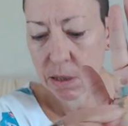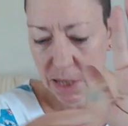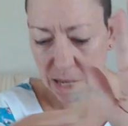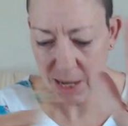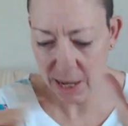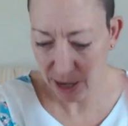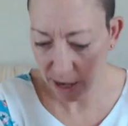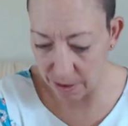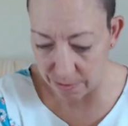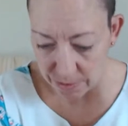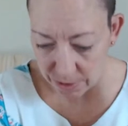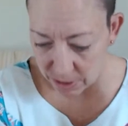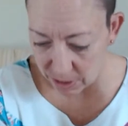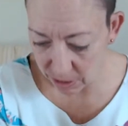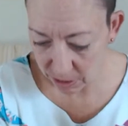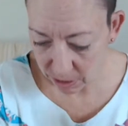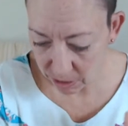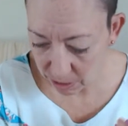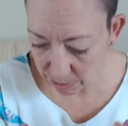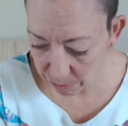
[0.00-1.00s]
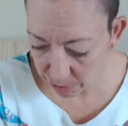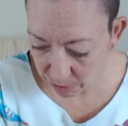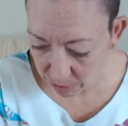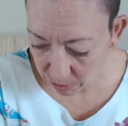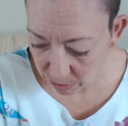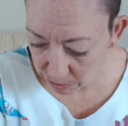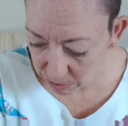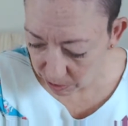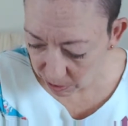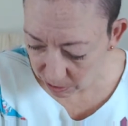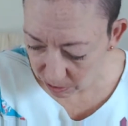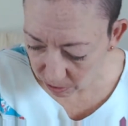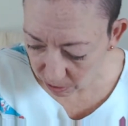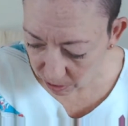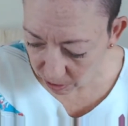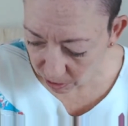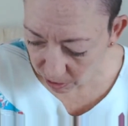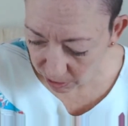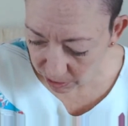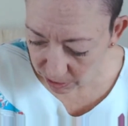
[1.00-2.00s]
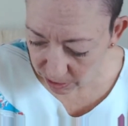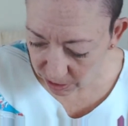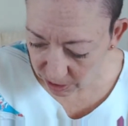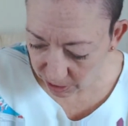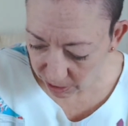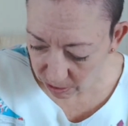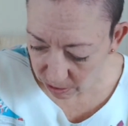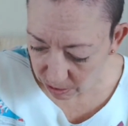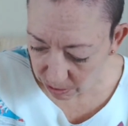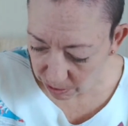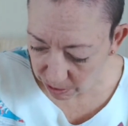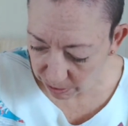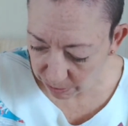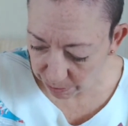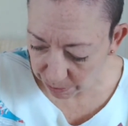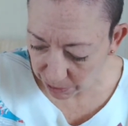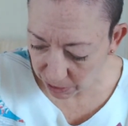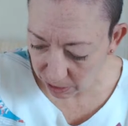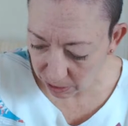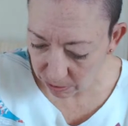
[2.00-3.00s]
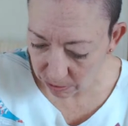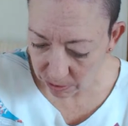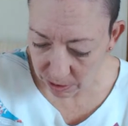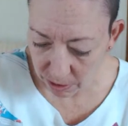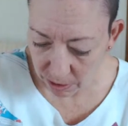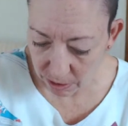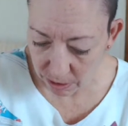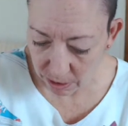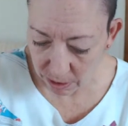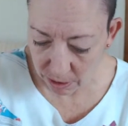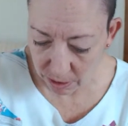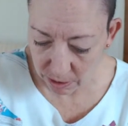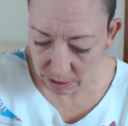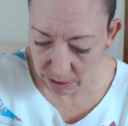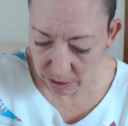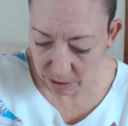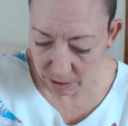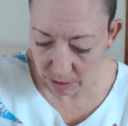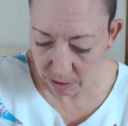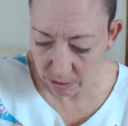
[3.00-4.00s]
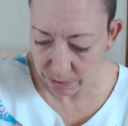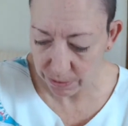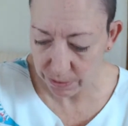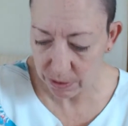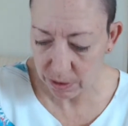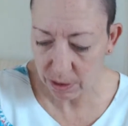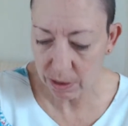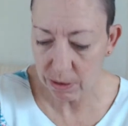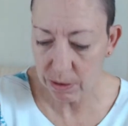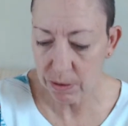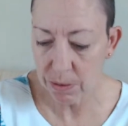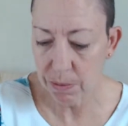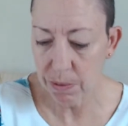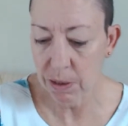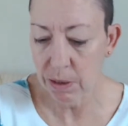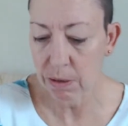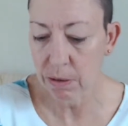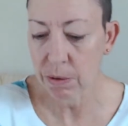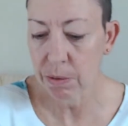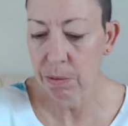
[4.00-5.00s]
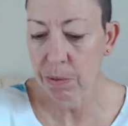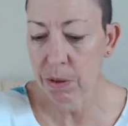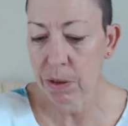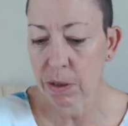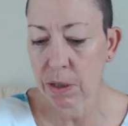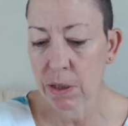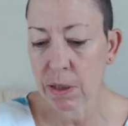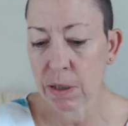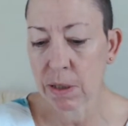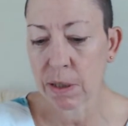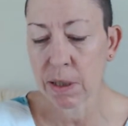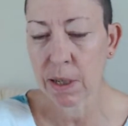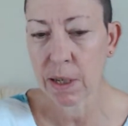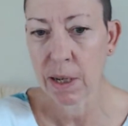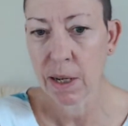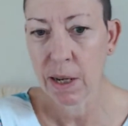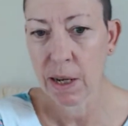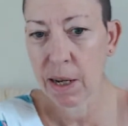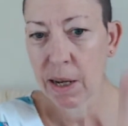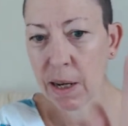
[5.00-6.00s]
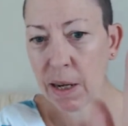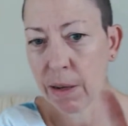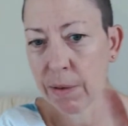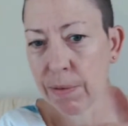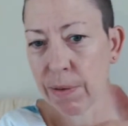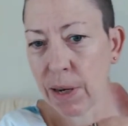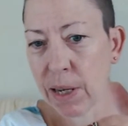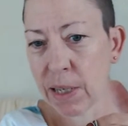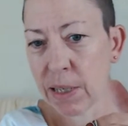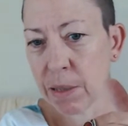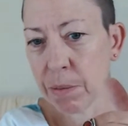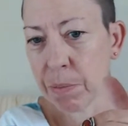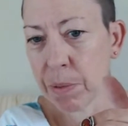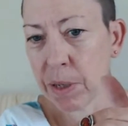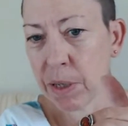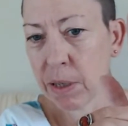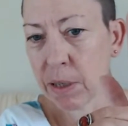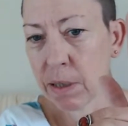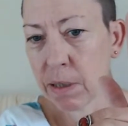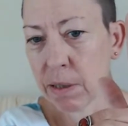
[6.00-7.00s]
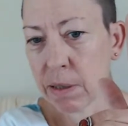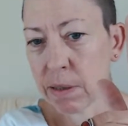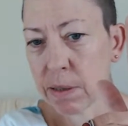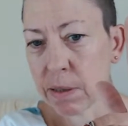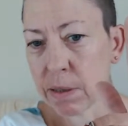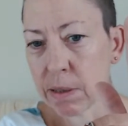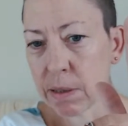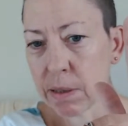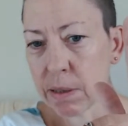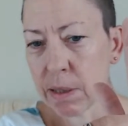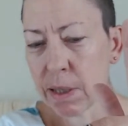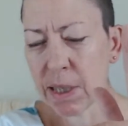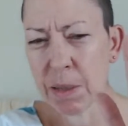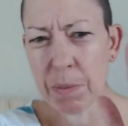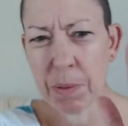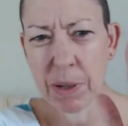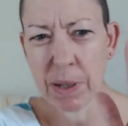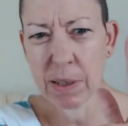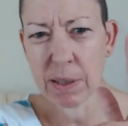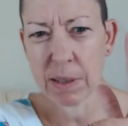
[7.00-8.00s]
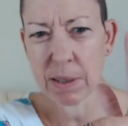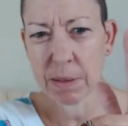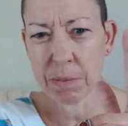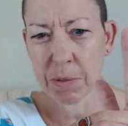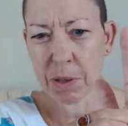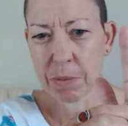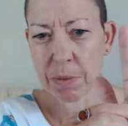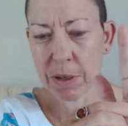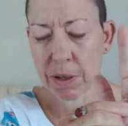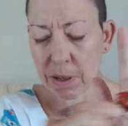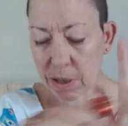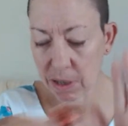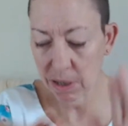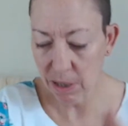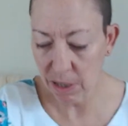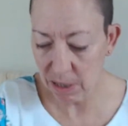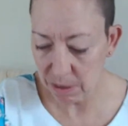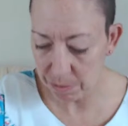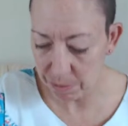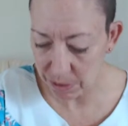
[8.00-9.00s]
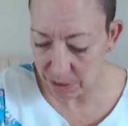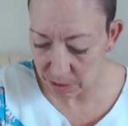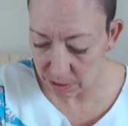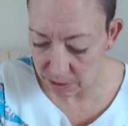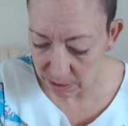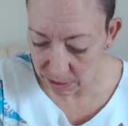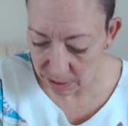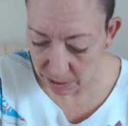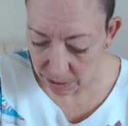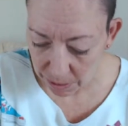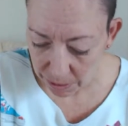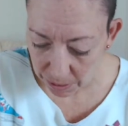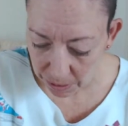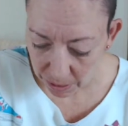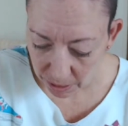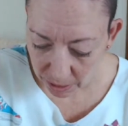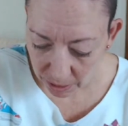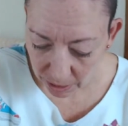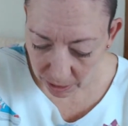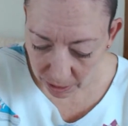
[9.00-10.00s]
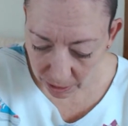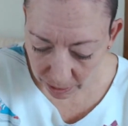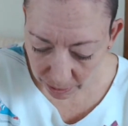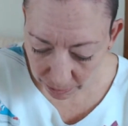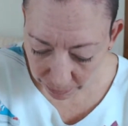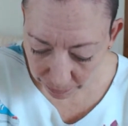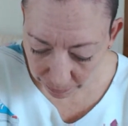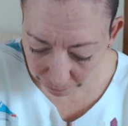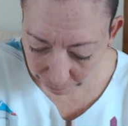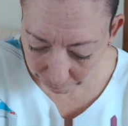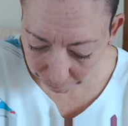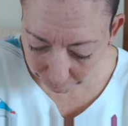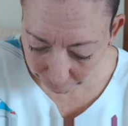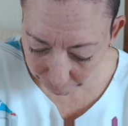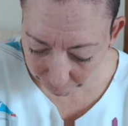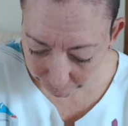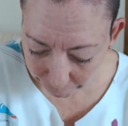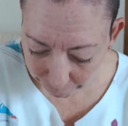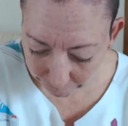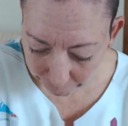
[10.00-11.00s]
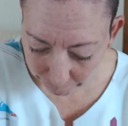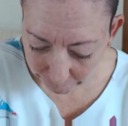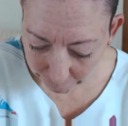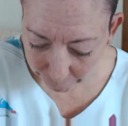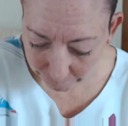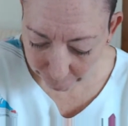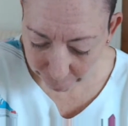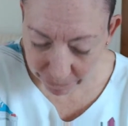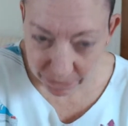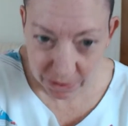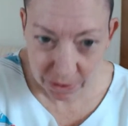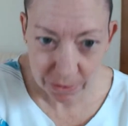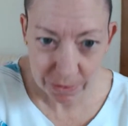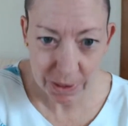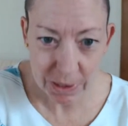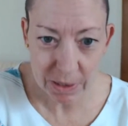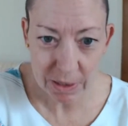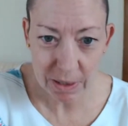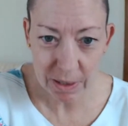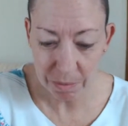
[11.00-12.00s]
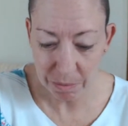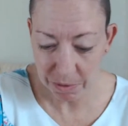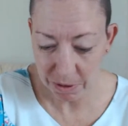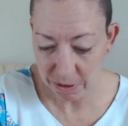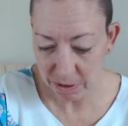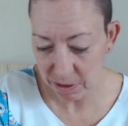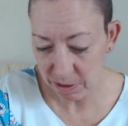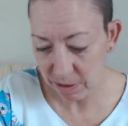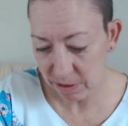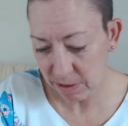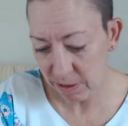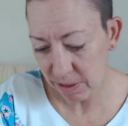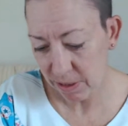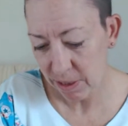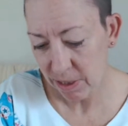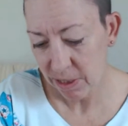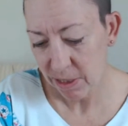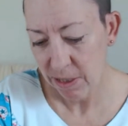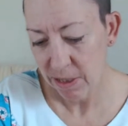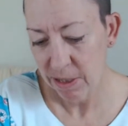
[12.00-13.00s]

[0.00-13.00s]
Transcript: Yeah, everything. I put all these on at like 10 or 12 pounds and then I send offers out as well to watchers. I love ladybugs. Ladybugs? I'm not American. Ladybirds. No offense to the Americans.